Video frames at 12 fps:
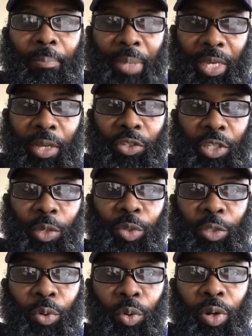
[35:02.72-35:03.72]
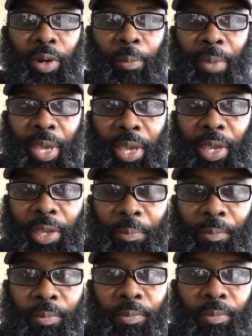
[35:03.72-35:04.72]
because he was born a man.
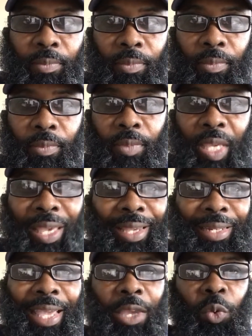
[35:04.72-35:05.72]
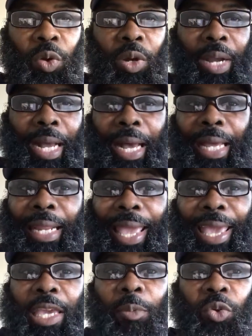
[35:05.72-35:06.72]
They were
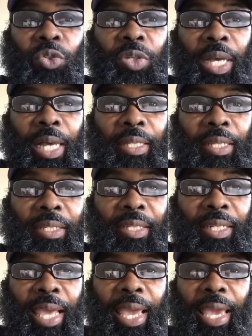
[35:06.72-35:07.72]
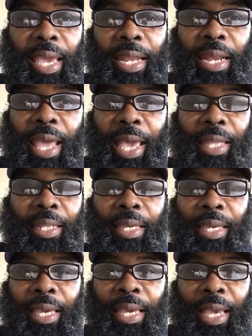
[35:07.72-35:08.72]
unable to understand that
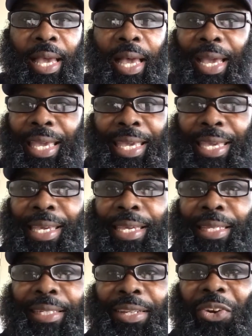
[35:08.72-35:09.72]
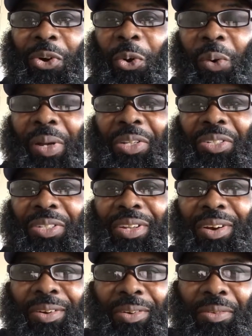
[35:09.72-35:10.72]
he is the
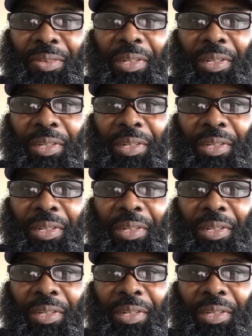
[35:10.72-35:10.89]
cornerstone,